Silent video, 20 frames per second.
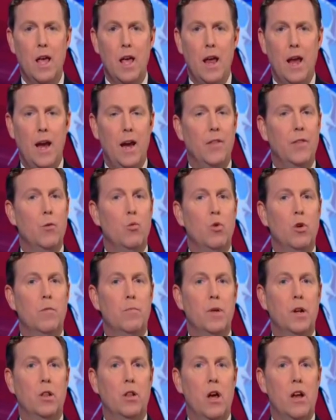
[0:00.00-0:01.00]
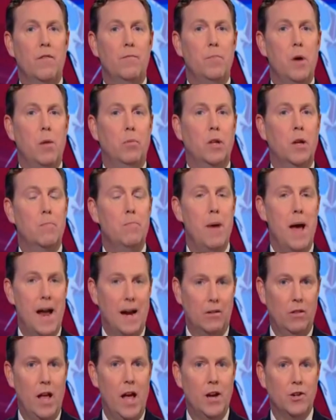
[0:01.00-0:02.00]
and there would have been a lot of public
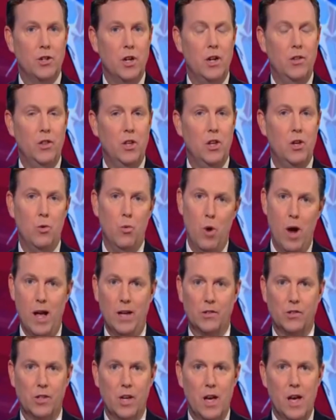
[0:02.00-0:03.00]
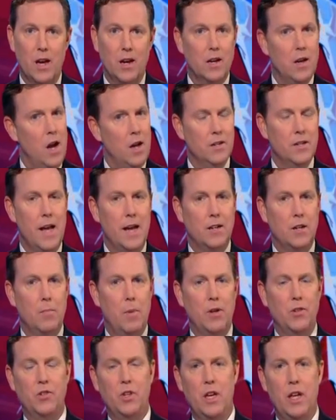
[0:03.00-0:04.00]
backlash in the U S
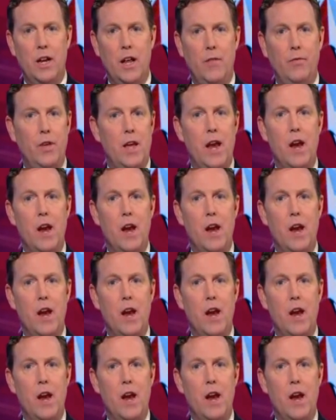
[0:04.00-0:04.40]
Contacted by C N N,